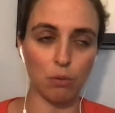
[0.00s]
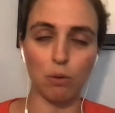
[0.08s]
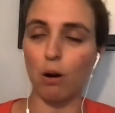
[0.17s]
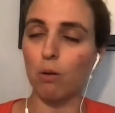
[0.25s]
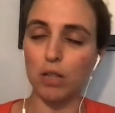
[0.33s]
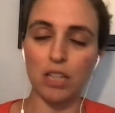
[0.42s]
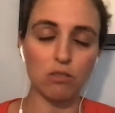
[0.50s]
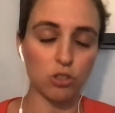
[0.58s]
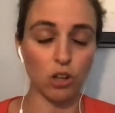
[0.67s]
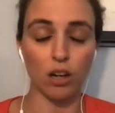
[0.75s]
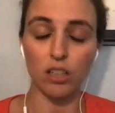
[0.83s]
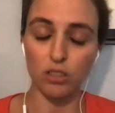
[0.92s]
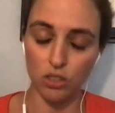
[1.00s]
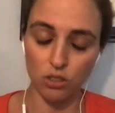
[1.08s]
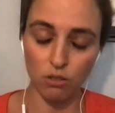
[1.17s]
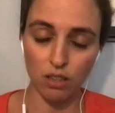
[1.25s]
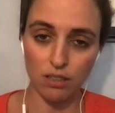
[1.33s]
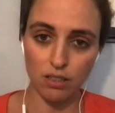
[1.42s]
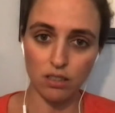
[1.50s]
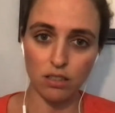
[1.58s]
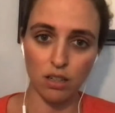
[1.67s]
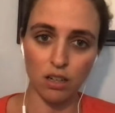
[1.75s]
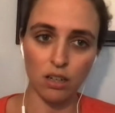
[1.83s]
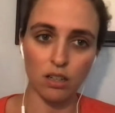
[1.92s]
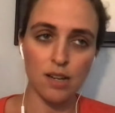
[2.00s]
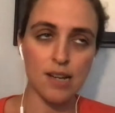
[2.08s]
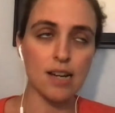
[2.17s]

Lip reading: We were already starting to do this year,